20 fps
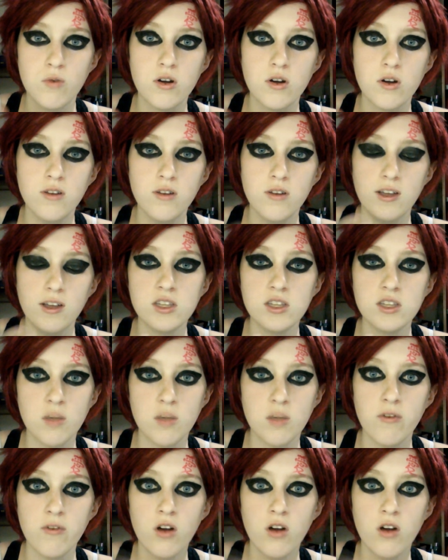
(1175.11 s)
and I get some of
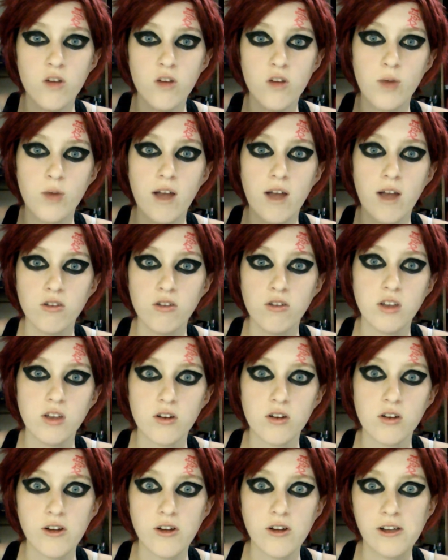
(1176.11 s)
it off, but I was like a
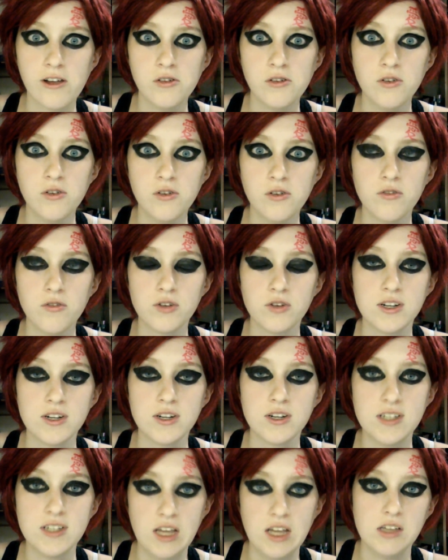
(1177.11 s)
raccoon for
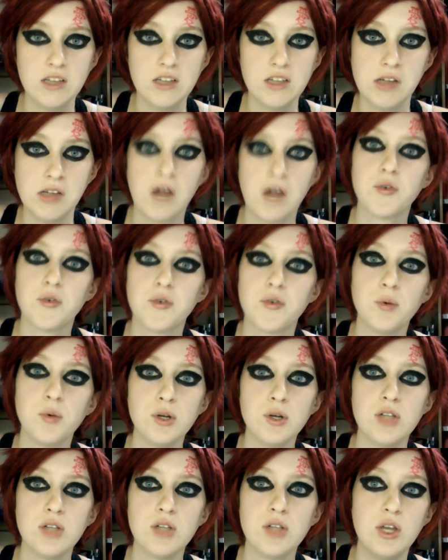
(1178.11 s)
days afterwards,
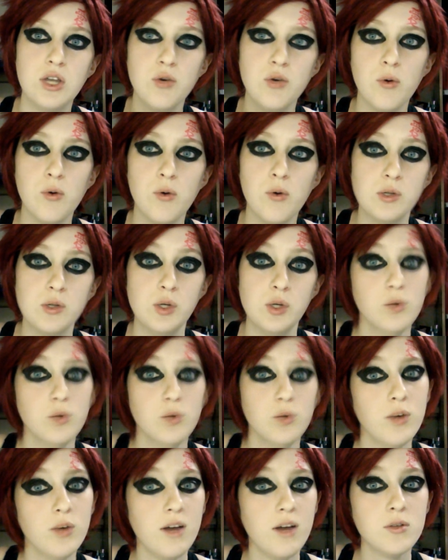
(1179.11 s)
and you always knew when
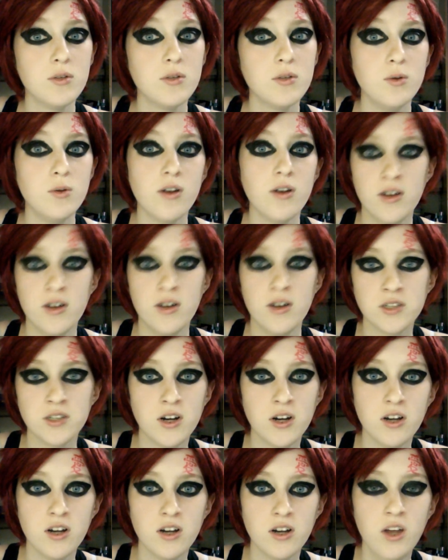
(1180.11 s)
I went to a con at
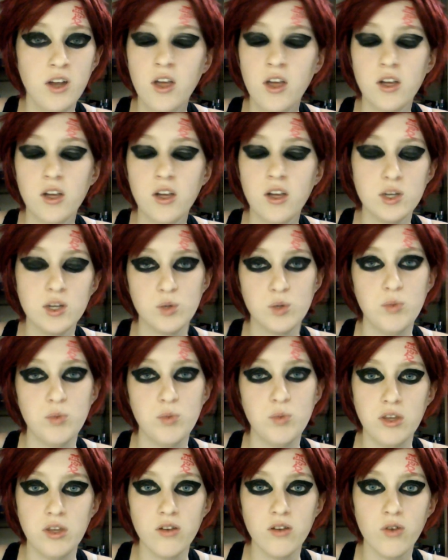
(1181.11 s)
Gaara, because it would be
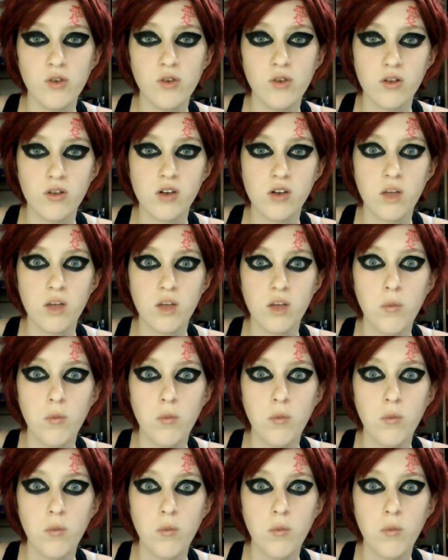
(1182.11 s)
there for a long time.